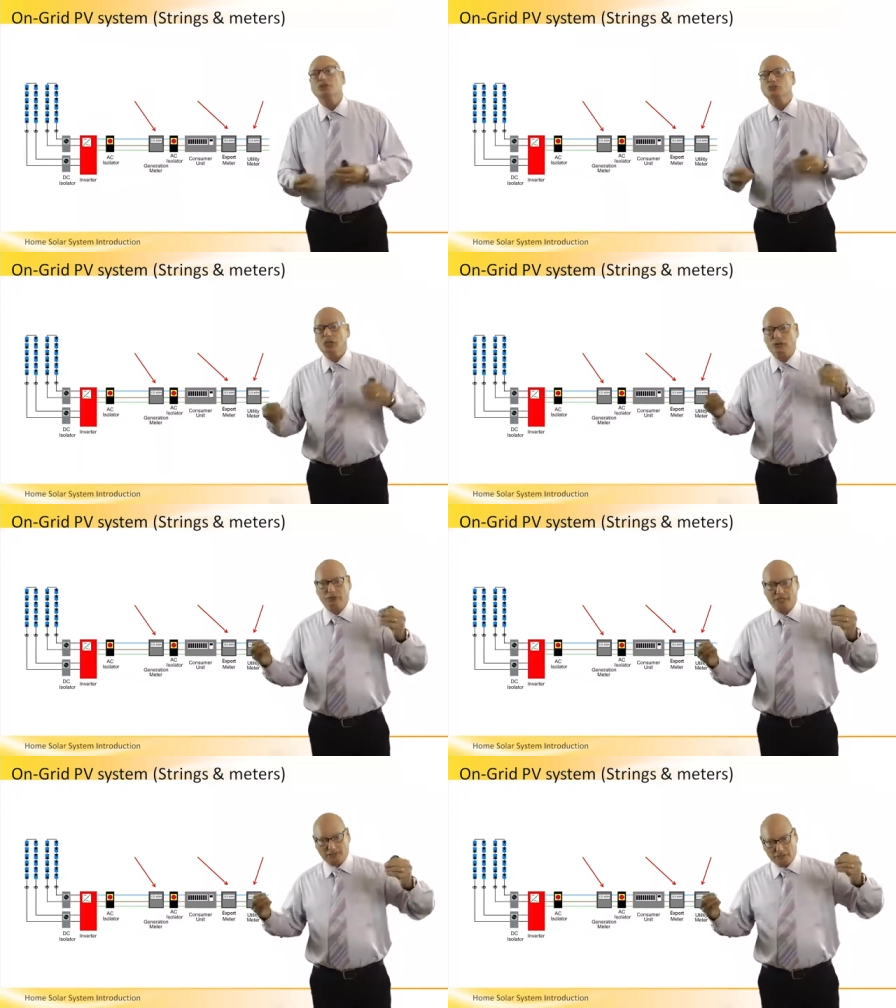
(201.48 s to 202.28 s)

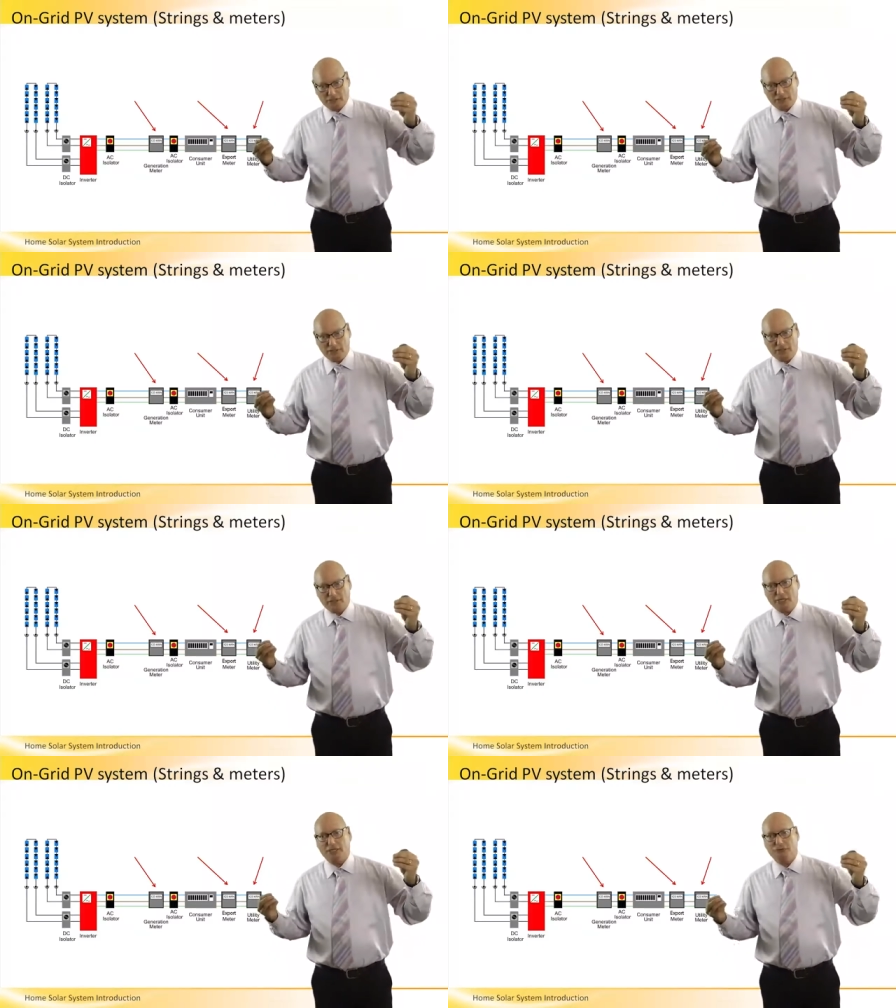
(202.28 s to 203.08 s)
generate
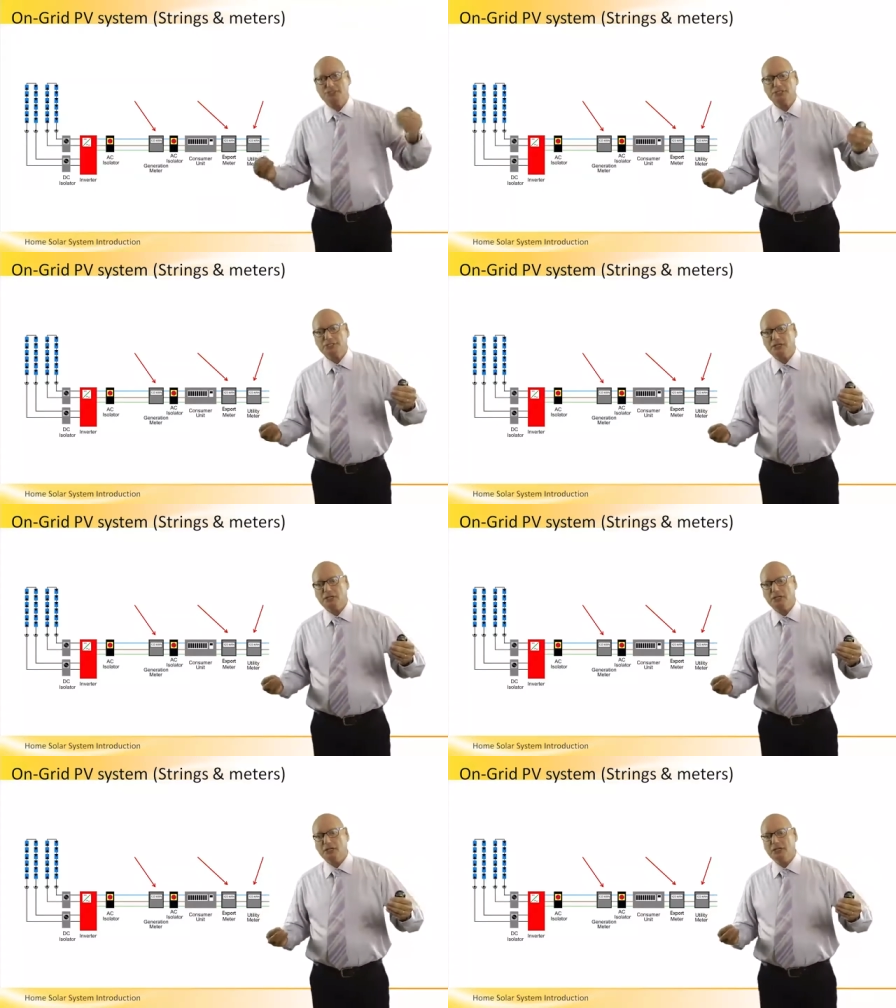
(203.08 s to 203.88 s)

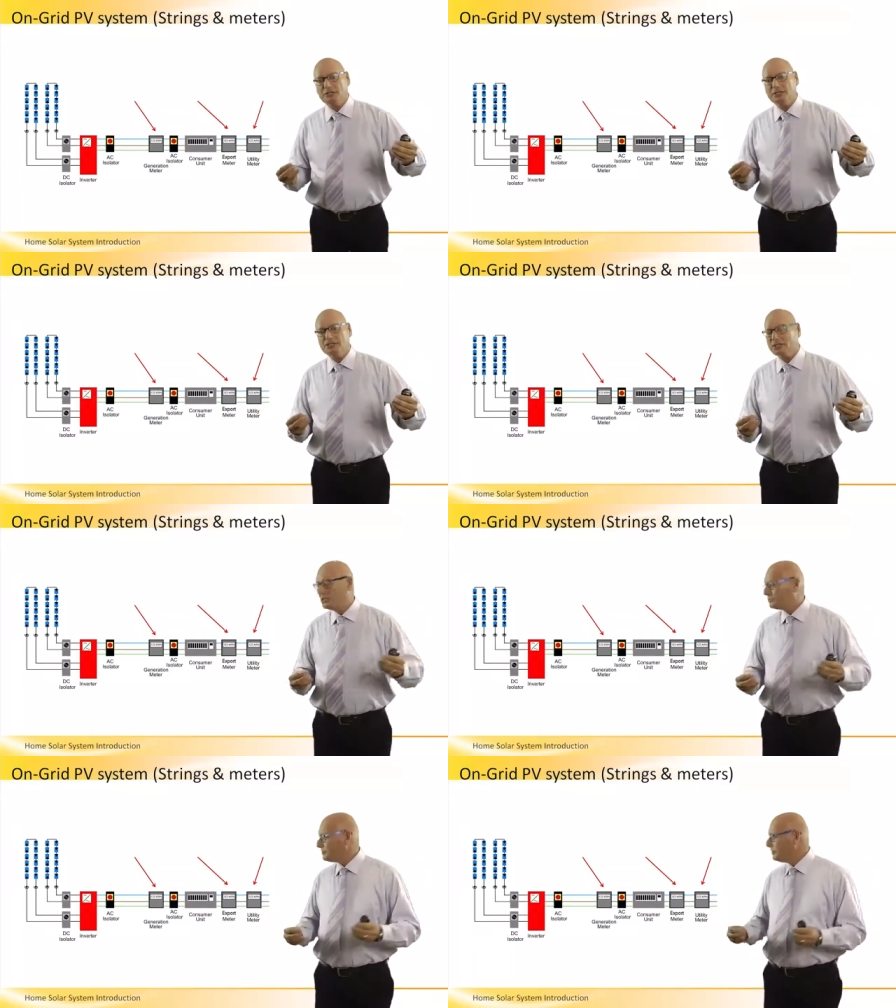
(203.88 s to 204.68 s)
electricity. This
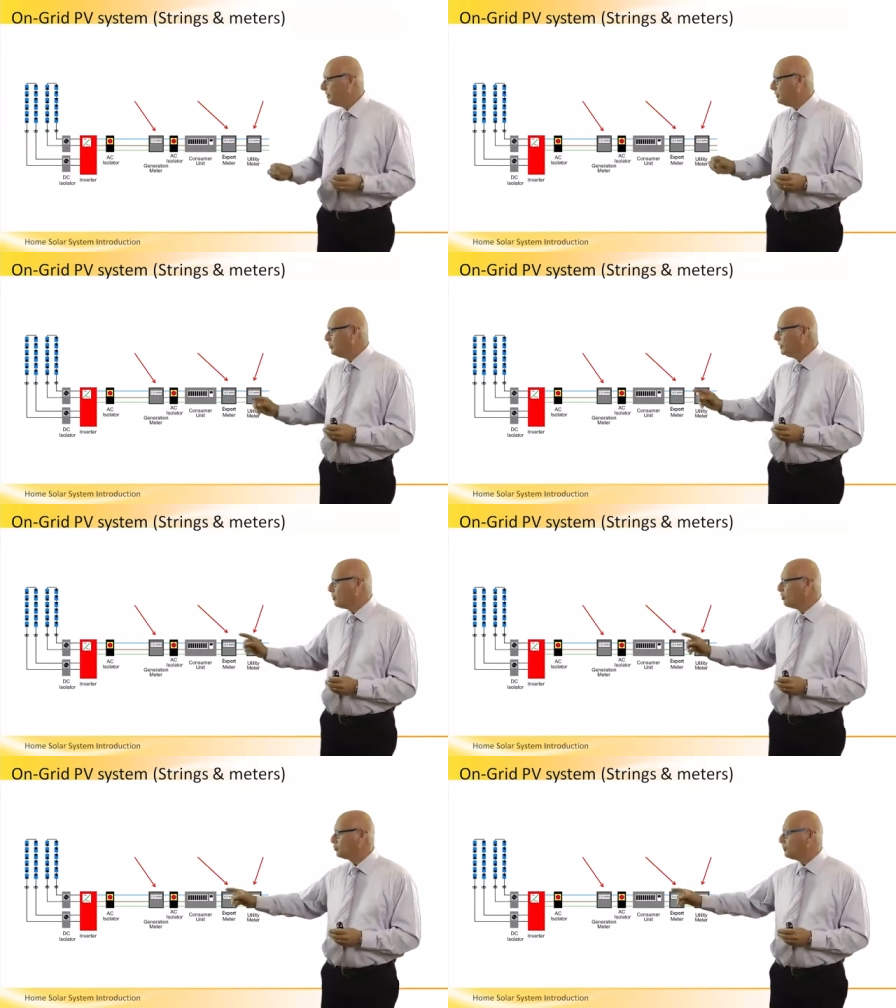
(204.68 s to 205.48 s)
electricity will
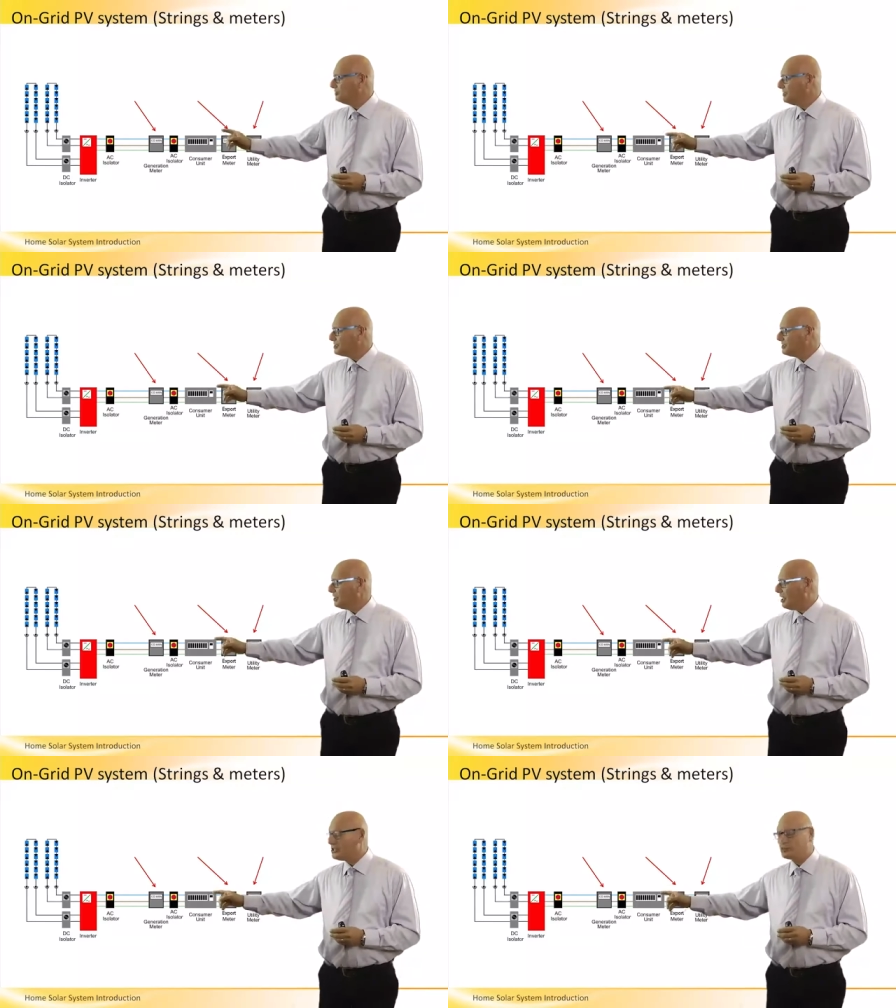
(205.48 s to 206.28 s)
go to a DC
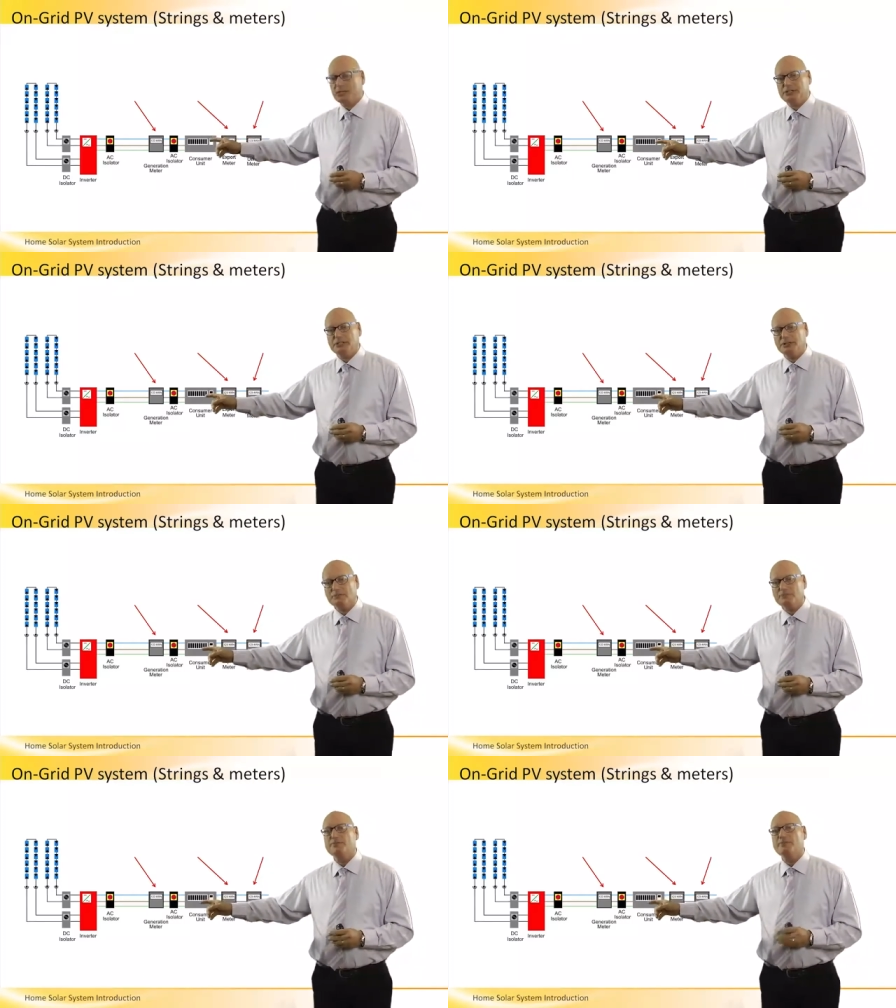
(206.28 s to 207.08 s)

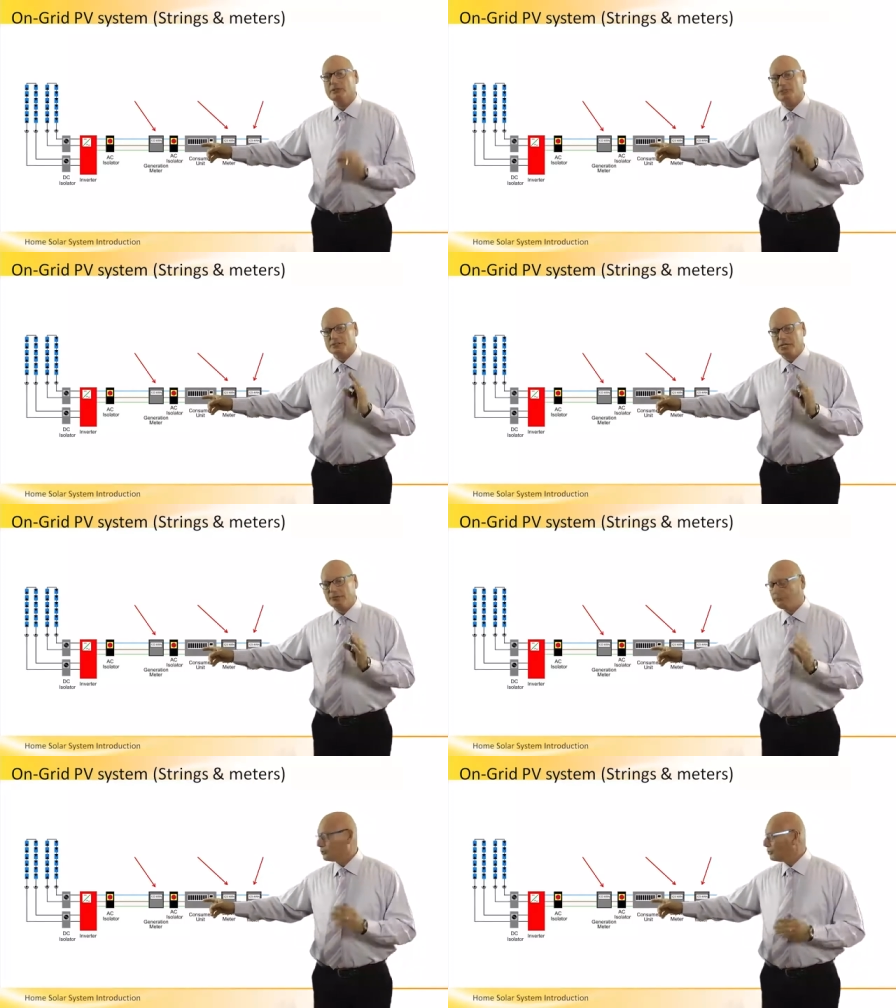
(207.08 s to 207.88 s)
isolator,
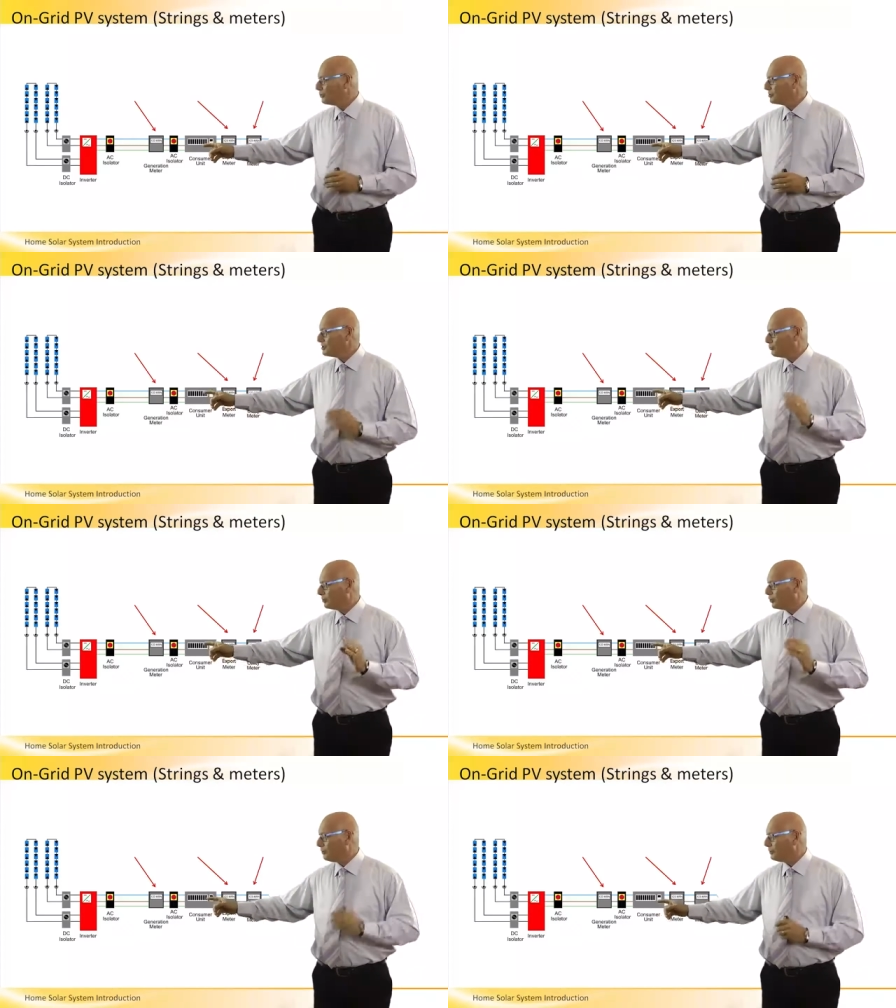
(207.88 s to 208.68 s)
safety precautions, we'll
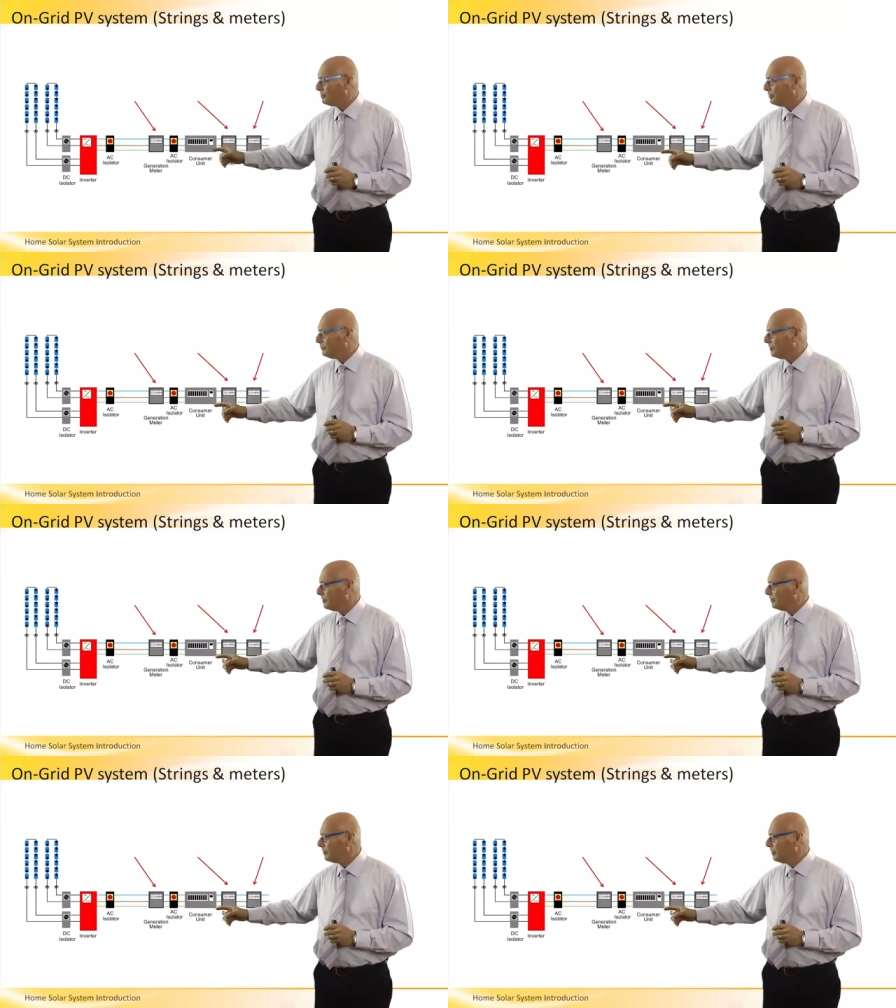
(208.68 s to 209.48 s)
talk about it in a
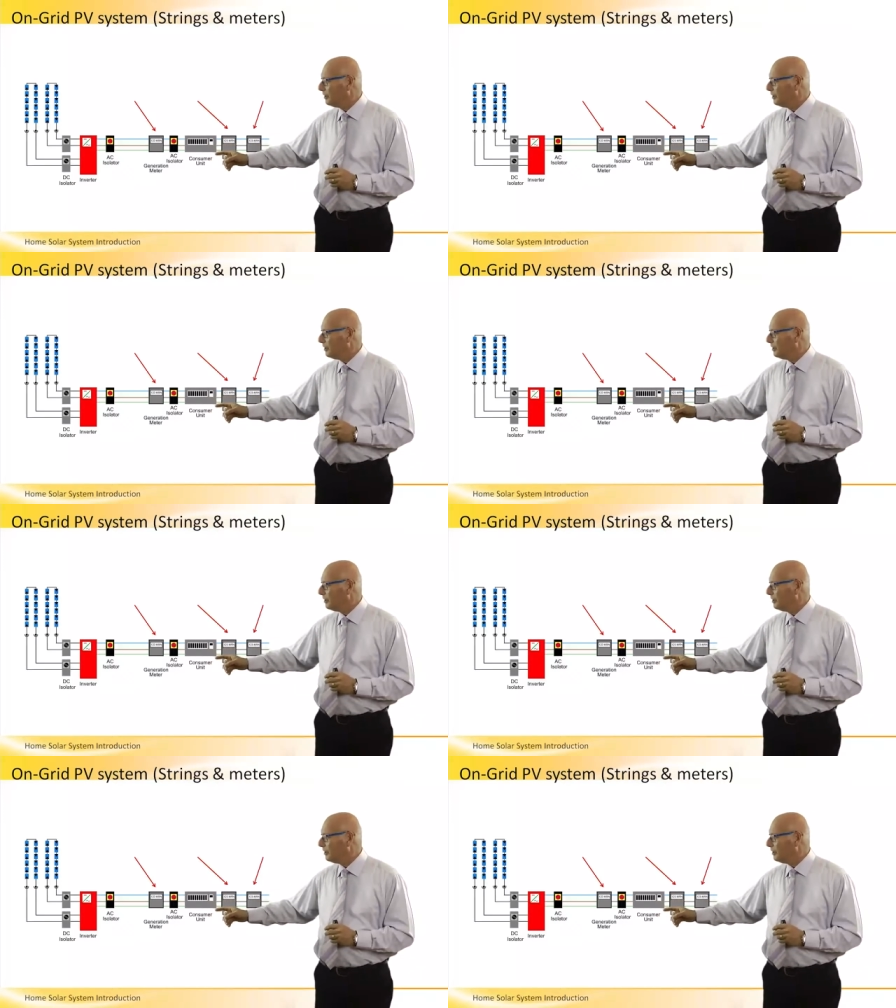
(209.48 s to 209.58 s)
minute.